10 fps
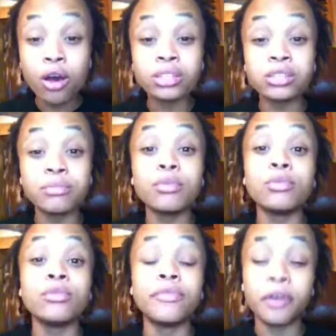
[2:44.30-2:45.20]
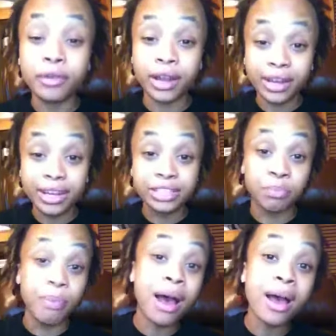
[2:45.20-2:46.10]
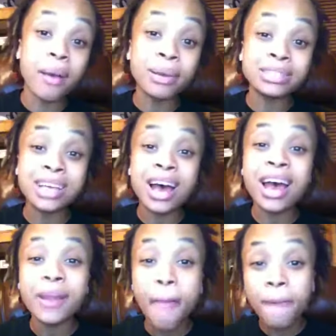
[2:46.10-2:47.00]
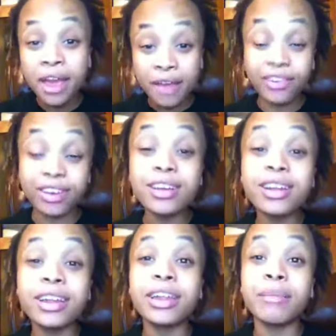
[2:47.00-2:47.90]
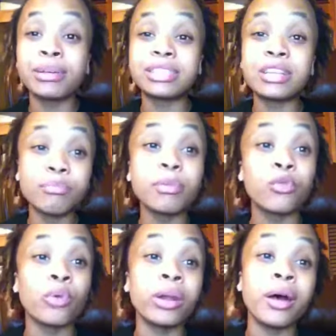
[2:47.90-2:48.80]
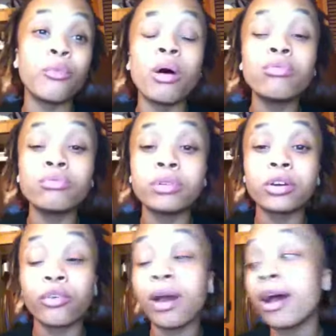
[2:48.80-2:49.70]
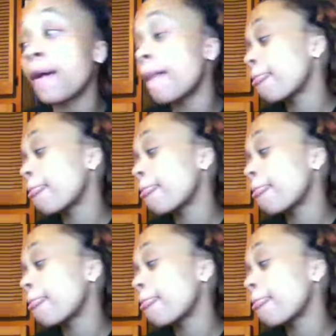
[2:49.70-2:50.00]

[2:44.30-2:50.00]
hard to move on. I need you by my side. Feeling in my stomach when I wanna cry.